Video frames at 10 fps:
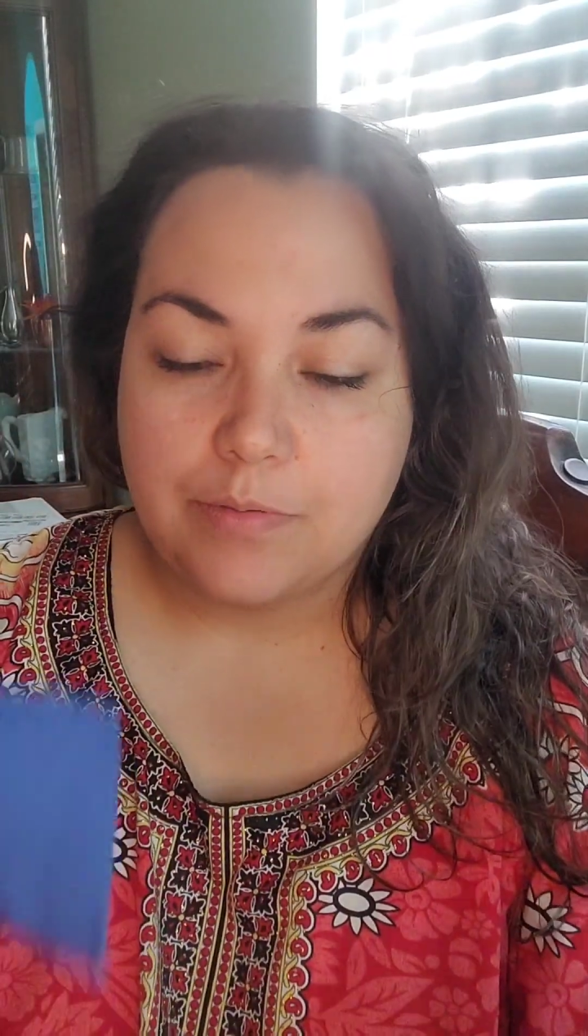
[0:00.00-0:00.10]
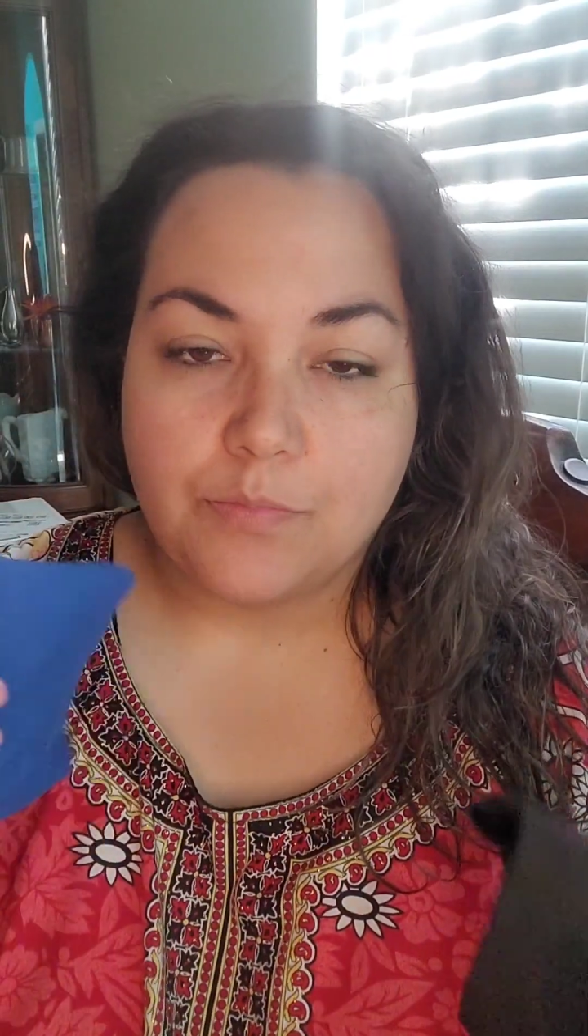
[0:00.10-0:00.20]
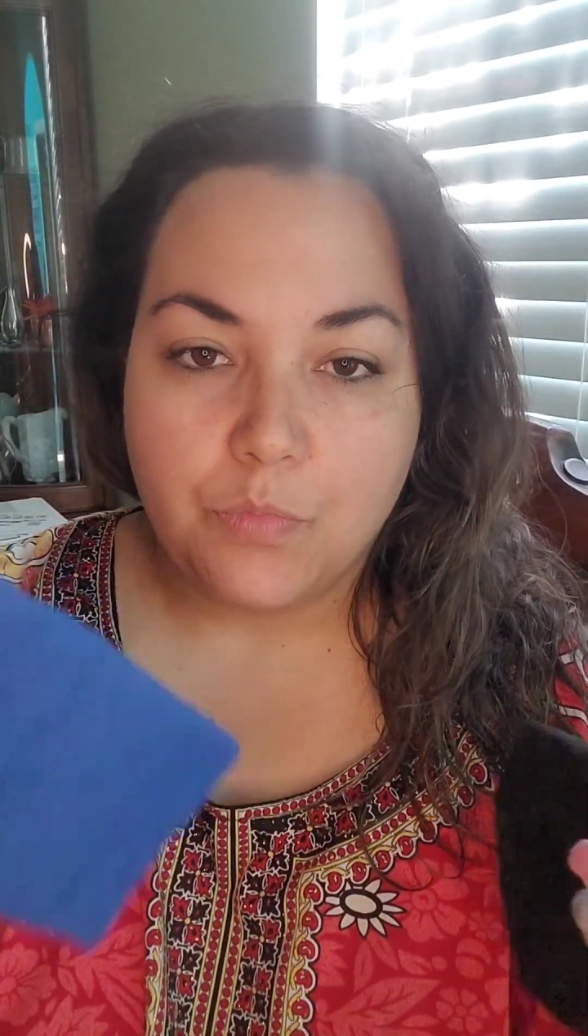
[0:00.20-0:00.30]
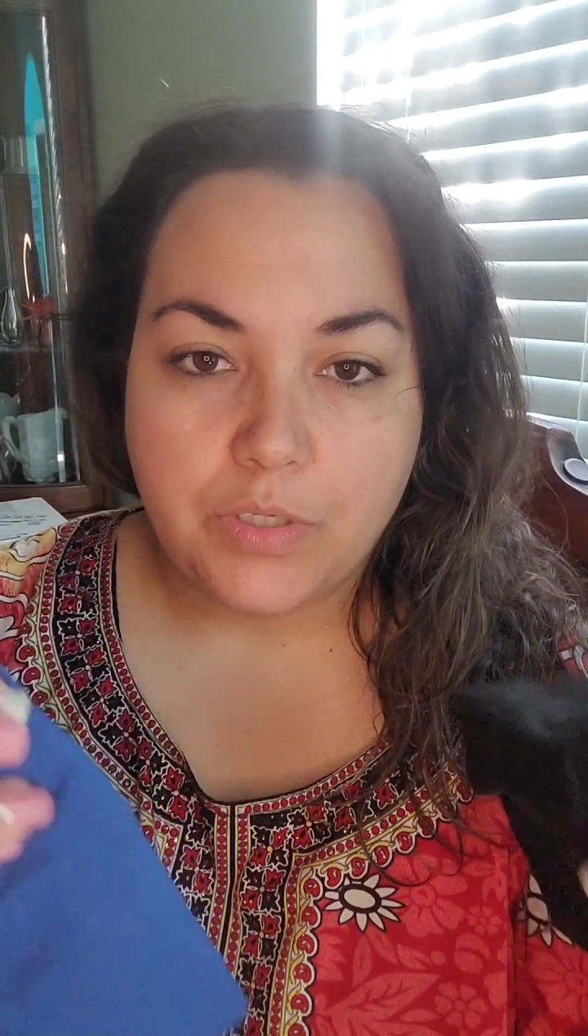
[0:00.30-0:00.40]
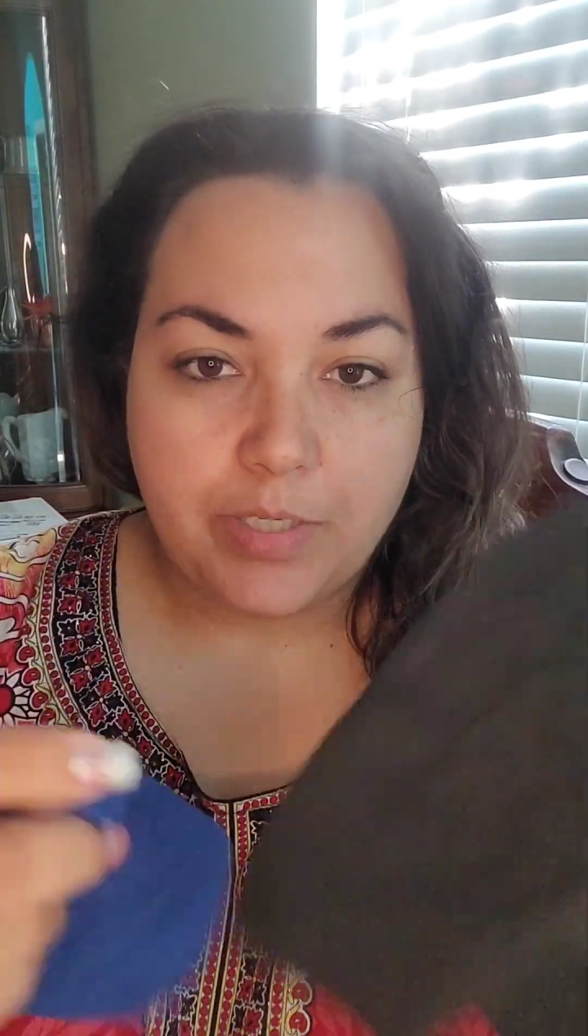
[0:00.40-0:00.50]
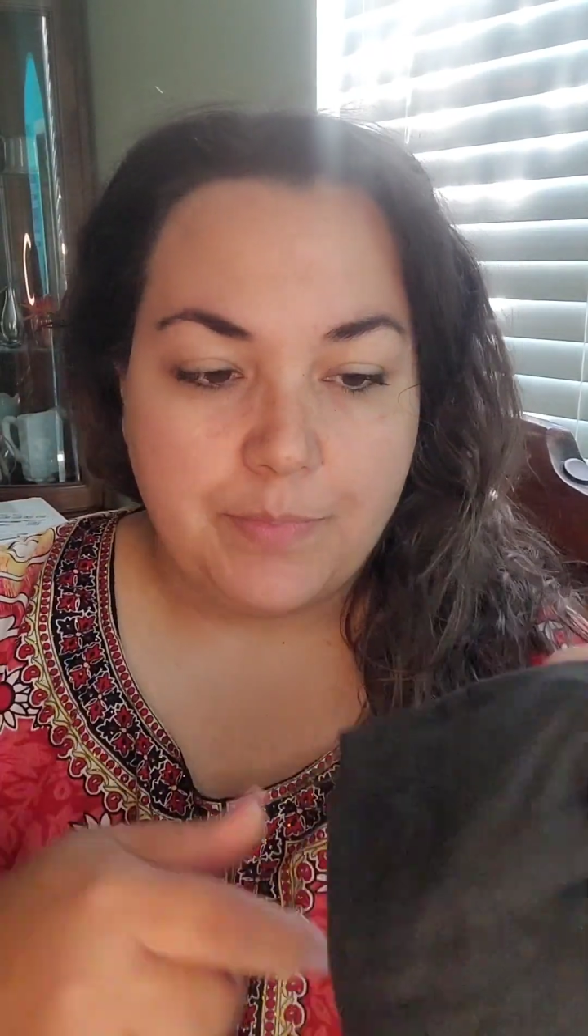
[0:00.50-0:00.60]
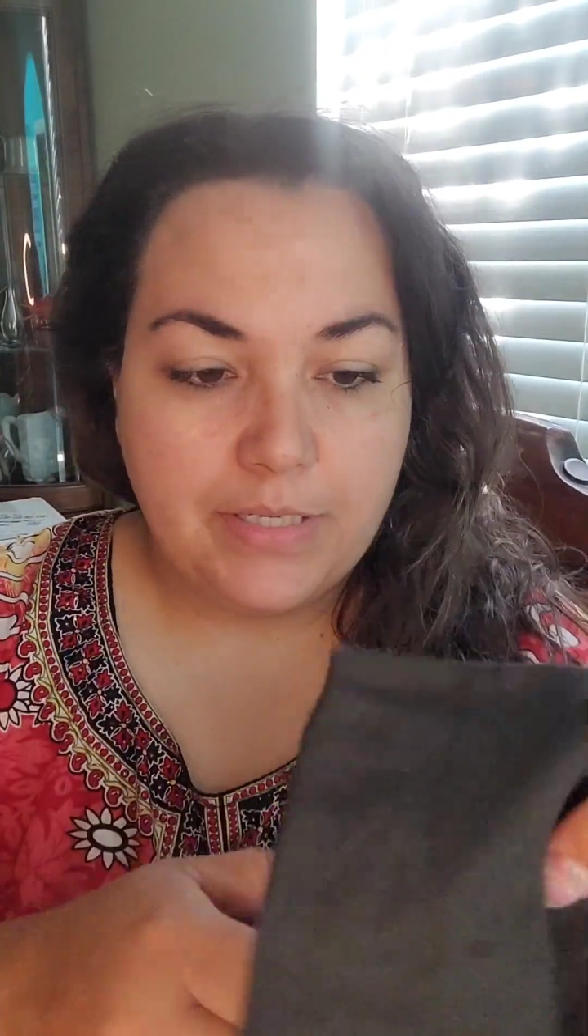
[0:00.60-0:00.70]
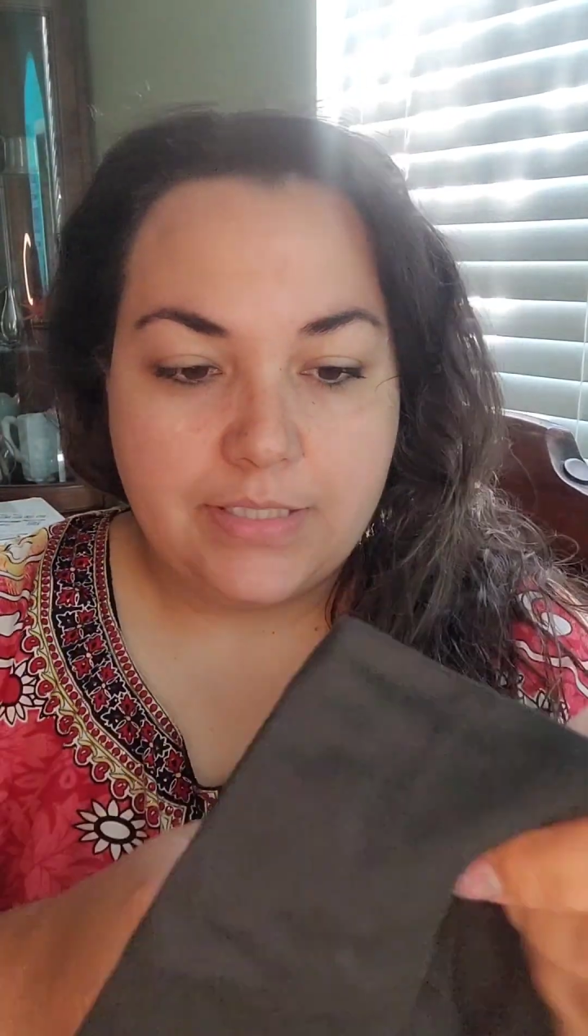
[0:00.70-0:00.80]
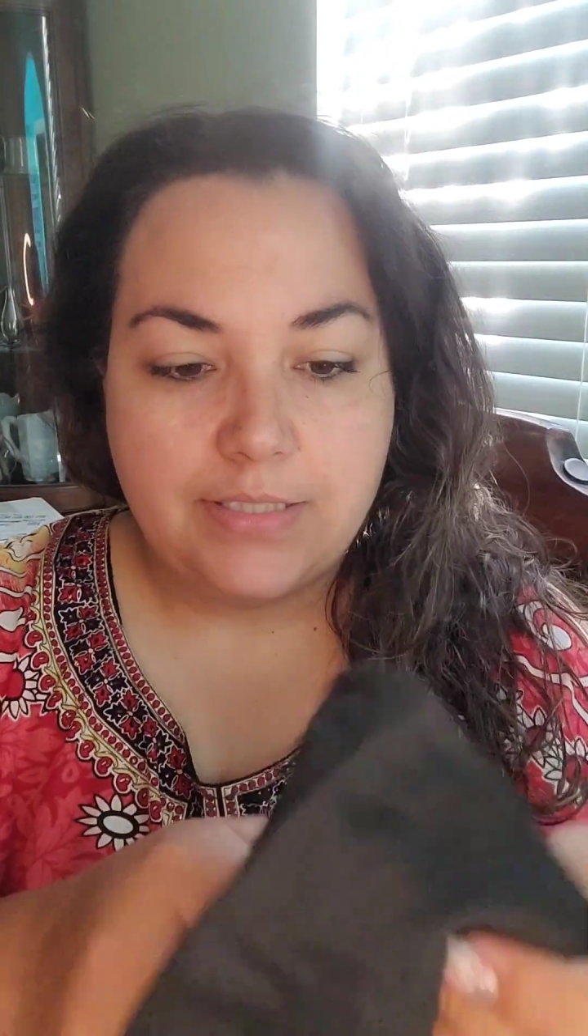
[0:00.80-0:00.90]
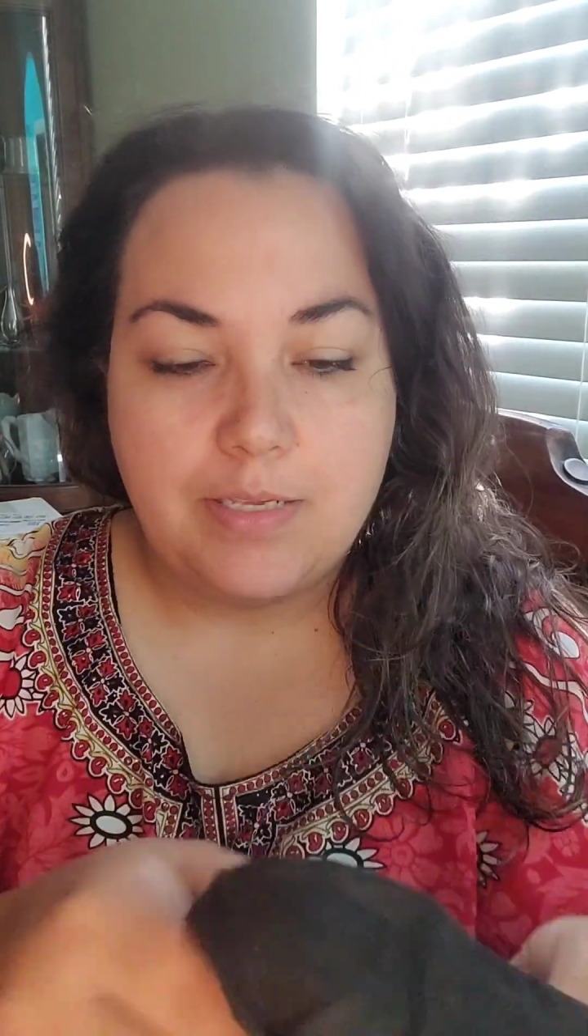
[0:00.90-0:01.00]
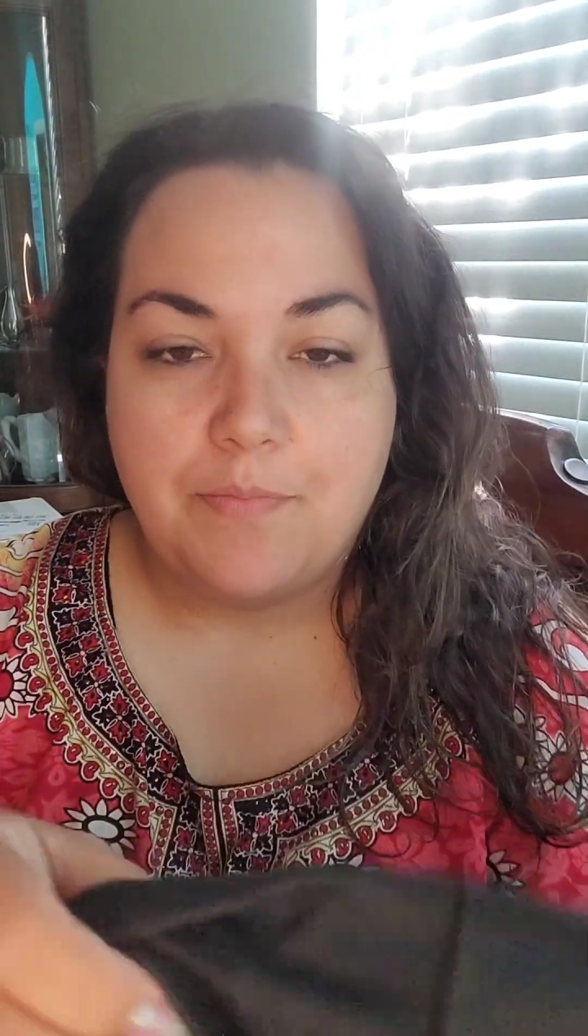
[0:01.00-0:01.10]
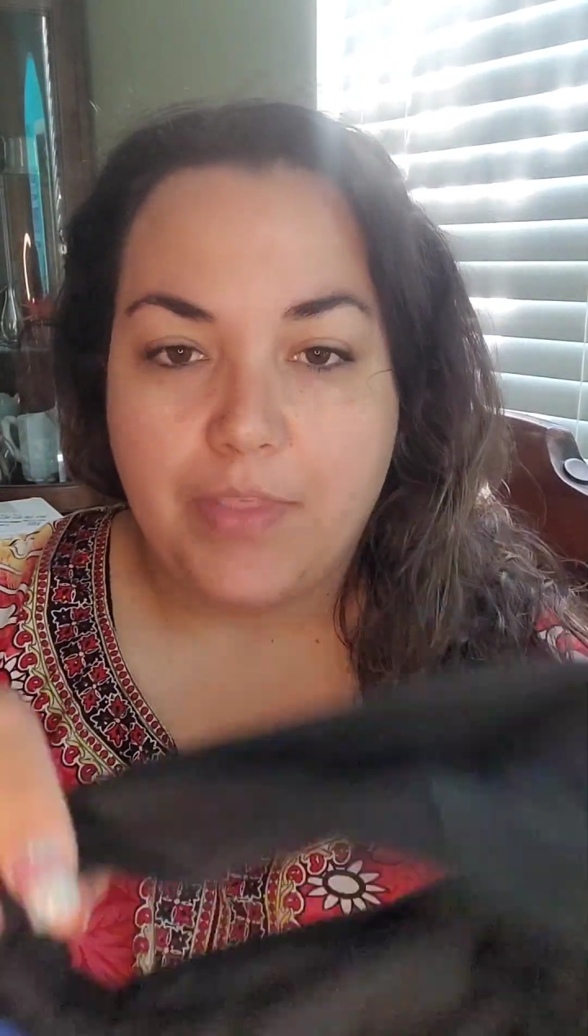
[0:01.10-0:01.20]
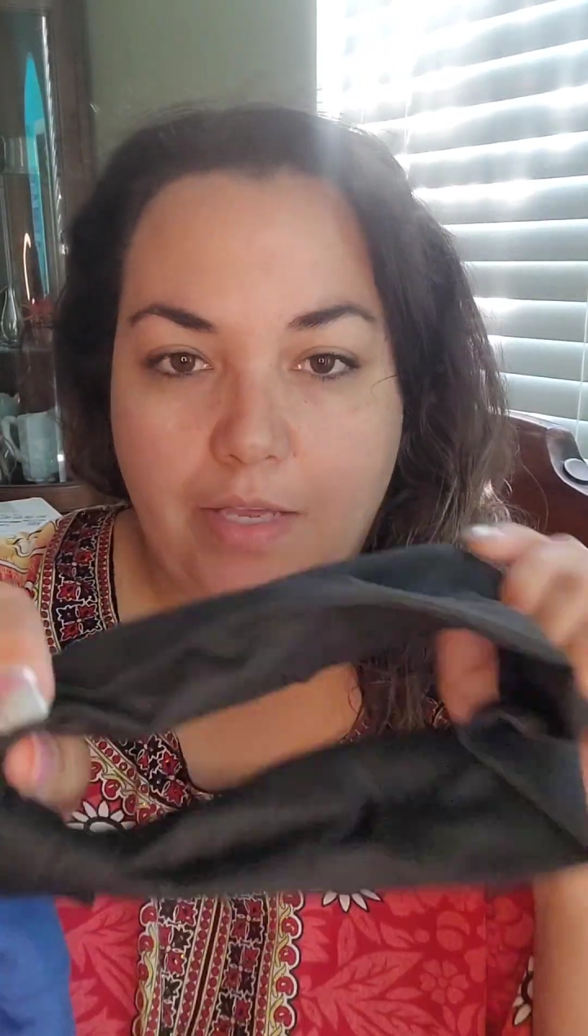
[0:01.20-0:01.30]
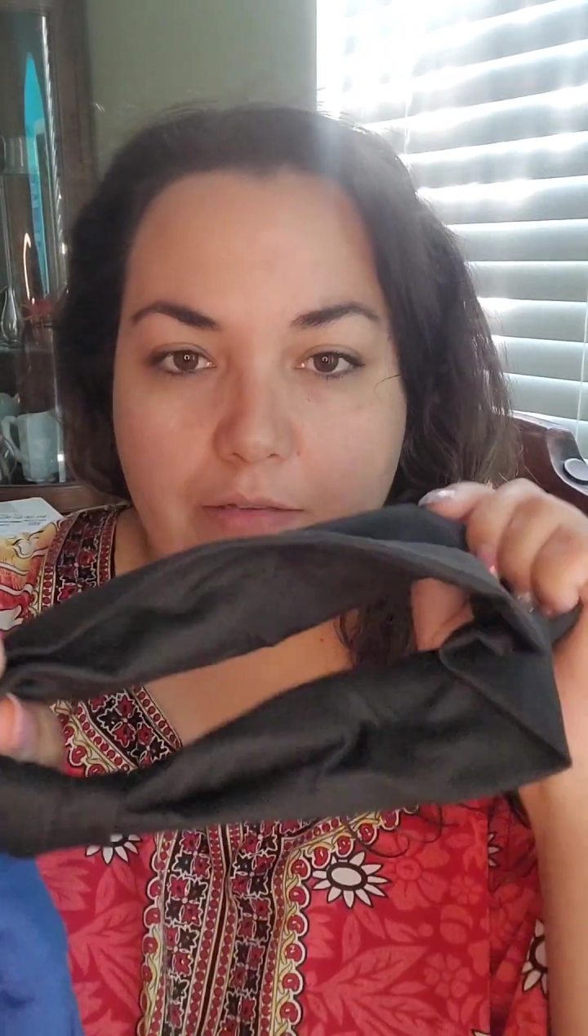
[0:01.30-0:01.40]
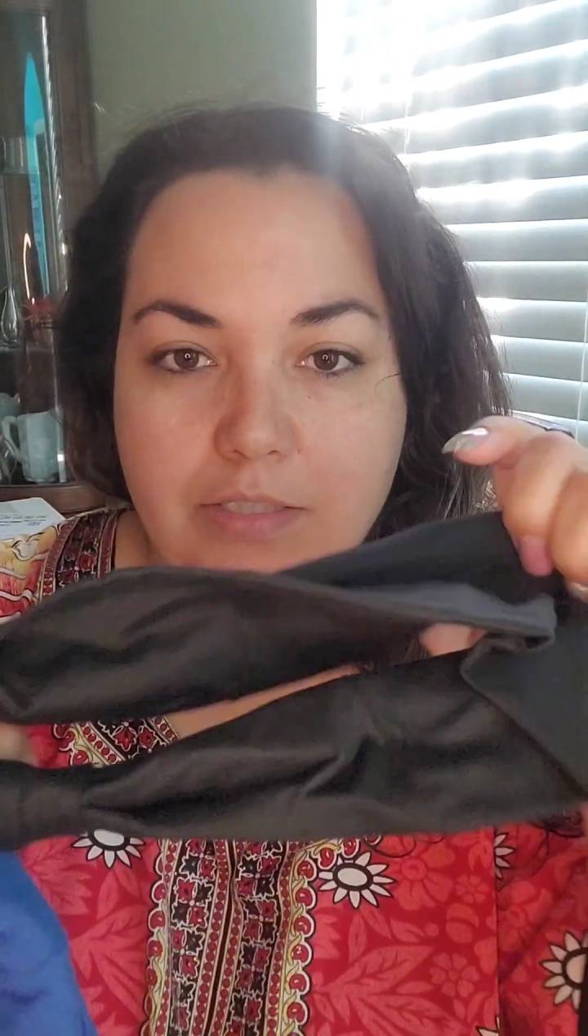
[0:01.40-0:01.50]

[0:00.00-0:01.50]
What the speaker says: More headbands, same thing,